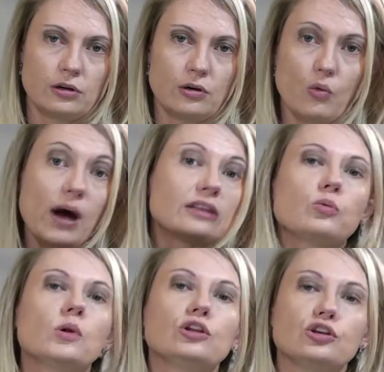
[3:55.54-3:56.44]
what
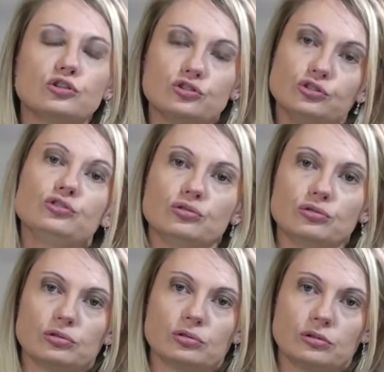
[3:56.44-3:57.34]
will you
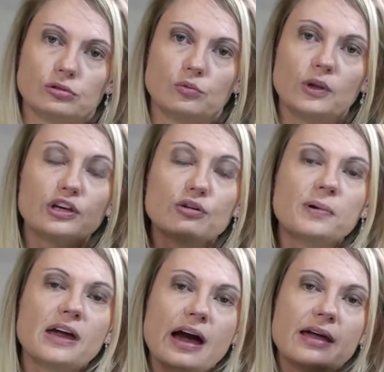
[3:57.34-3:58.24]
do? Will you
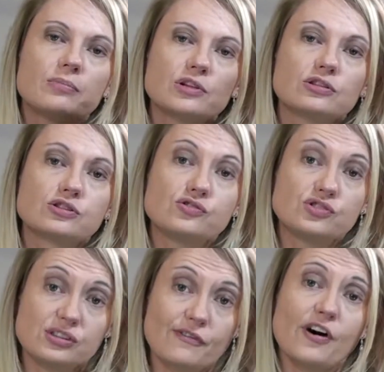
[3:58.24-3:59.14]
be able to
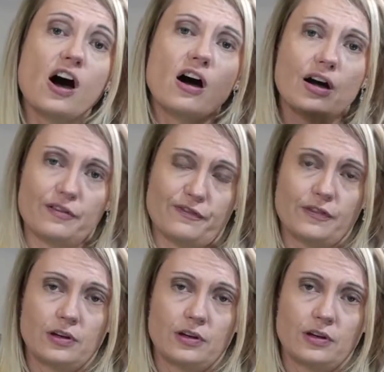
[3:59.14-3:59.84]
survive?